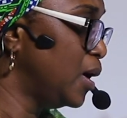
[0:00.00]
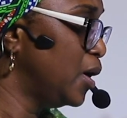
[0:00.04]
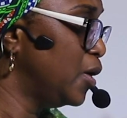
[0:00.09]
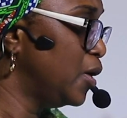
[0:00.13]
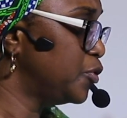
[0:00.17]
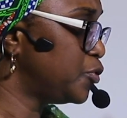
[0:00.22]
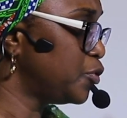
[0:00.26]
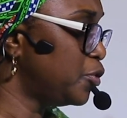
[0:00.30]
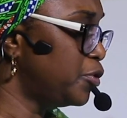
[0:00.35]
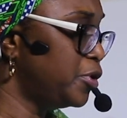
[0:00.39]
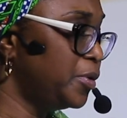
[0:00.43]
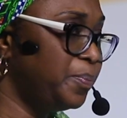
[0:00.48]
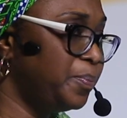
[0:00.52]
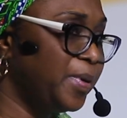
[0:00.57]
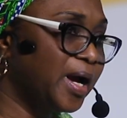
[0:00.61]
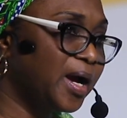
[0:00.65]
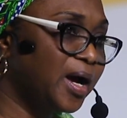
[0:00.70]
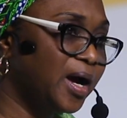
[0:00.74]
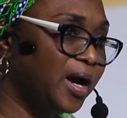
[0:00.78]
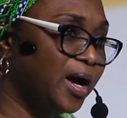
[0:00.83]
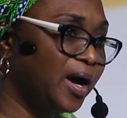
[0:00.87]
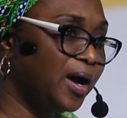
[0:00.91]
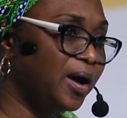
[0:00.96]
So
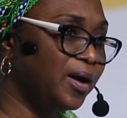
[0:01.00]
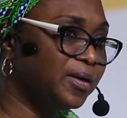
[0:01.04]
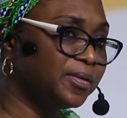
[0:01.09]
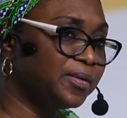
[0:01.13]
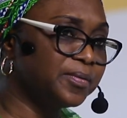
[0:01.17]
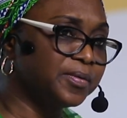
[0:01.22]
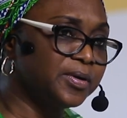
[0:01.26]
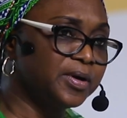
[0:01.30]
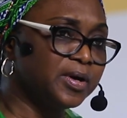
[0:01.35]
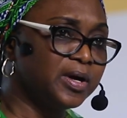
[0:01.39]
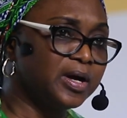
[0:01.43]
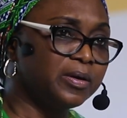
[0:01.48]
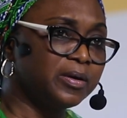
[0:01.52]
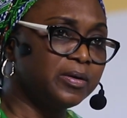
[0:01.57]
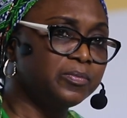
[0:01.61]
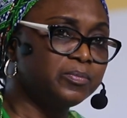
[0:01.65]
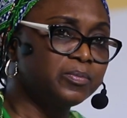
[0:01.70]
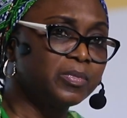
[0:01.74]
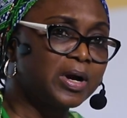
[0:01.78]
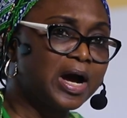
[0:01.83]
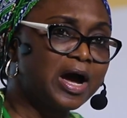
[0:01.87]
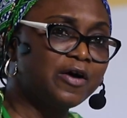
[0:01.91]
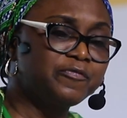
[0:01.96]
Rebecca,
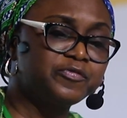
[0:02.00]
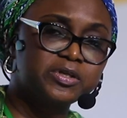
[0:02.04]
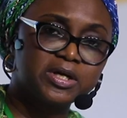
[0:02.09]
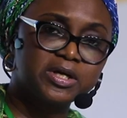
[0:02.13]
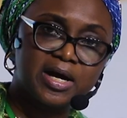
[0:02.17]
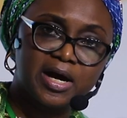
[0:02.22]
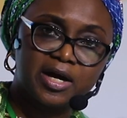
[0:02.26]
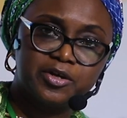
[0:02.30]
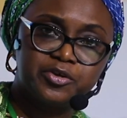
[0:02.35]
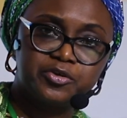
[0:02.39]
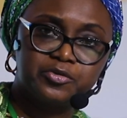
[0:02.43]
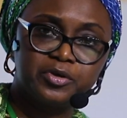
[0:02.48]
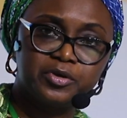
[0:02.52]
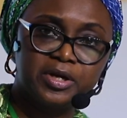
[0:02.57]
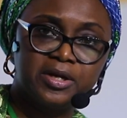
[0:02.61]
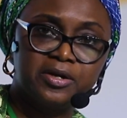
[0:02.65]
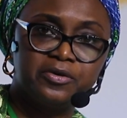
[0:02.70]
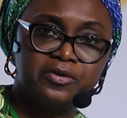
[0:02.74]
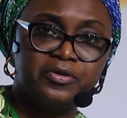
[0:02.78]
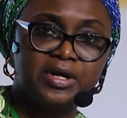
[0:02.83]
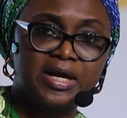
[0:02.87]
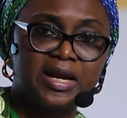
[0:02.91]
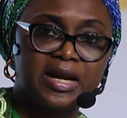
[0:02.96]
after her
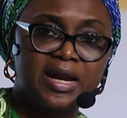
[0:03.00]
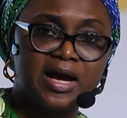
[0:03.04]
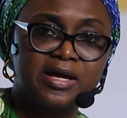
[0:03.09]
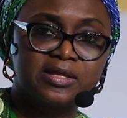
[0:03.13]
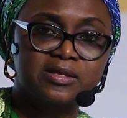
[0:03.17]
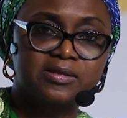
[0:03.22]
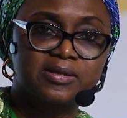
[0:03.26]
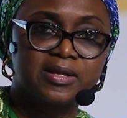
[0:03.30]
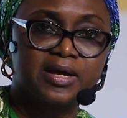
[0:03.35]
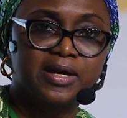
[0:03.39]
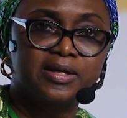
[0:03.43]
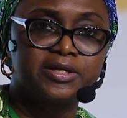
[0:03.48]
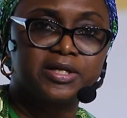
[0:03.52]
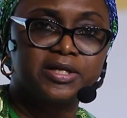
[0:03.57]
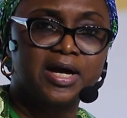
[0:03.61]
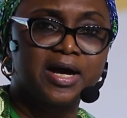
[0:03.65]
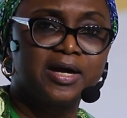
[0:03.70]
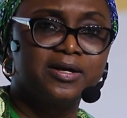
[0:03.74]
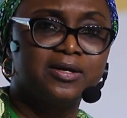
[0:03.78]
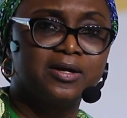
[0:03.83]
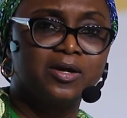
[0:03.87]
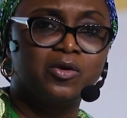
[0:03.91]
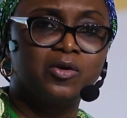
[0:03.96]
training, realized that she
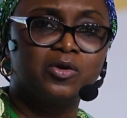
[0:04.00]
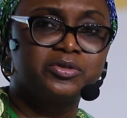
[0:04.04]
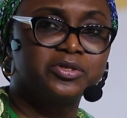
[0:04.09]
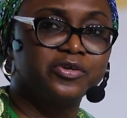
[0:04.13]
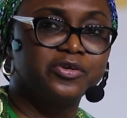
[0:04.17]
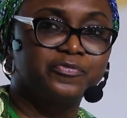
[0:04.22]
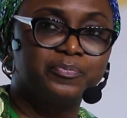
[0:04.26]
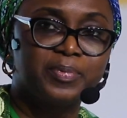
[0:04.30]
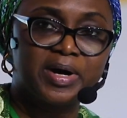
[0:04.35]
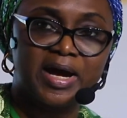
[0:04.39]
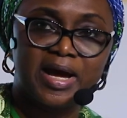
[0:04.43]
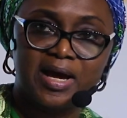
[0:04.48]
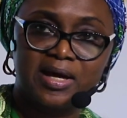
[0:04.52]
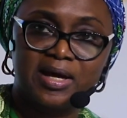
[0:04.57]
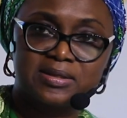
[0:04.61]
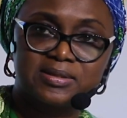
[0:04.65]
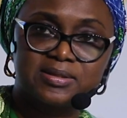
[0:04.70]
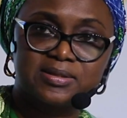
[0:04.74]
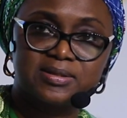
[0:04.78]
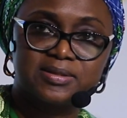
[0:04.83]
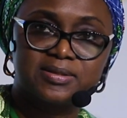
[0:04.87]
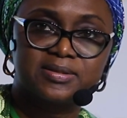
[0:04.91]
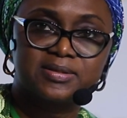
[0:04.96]
had a lot of
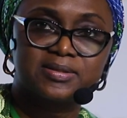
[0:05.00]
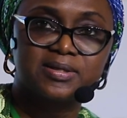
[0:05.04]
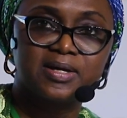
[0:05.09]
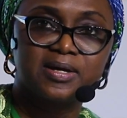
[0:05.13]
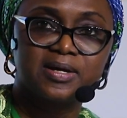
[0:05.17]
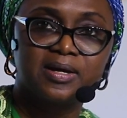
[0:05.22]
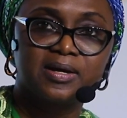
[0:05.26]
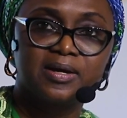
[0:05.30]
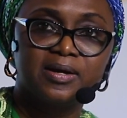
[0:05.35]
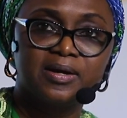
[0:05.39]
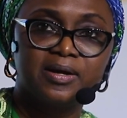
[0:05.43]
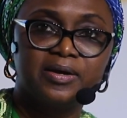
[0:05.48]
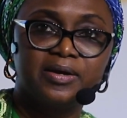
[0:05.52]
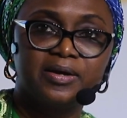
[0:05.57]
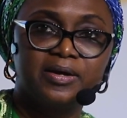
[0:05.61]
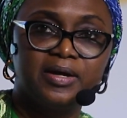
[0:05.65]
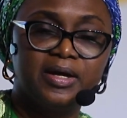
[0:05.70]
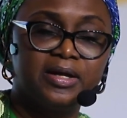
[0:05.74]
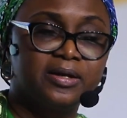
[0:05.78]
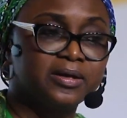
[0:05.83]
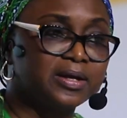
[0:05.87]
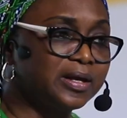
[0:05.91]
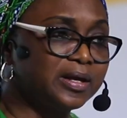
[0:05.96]
biases
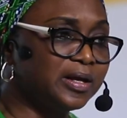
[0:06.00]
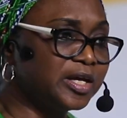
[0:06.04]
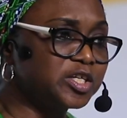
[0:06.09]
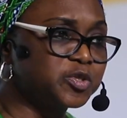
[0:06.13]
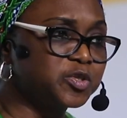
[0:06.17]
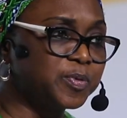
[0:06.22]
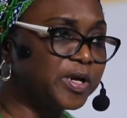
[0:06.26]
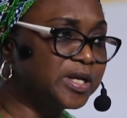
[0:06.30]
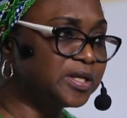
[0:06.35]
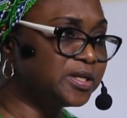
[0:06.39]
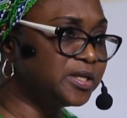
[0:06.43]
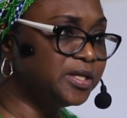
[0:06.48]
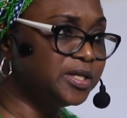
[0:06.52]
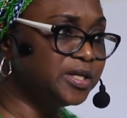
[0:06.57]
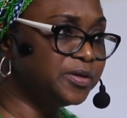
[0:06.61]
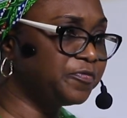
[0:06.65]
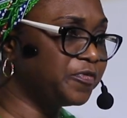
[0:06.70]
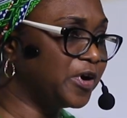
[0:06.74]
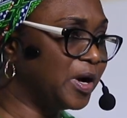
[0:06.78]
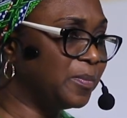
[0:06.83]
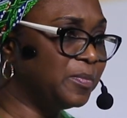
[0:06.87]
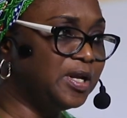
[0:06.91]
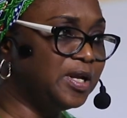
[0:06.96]
in especially
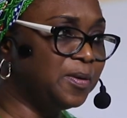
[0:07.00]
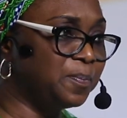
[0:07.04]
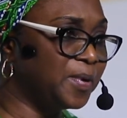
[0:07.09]
family